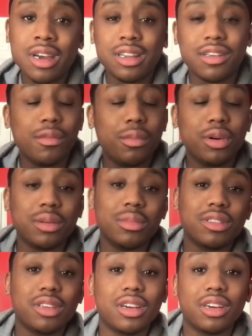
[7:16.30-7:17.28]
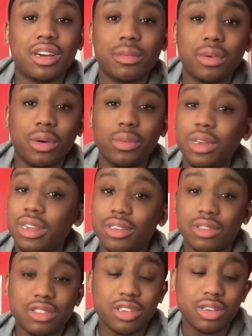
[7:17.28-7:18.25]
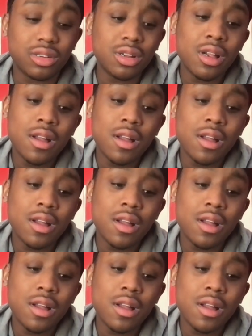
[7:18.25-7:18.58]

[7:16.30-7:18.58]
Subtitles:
Devin Booker missed like a week or so.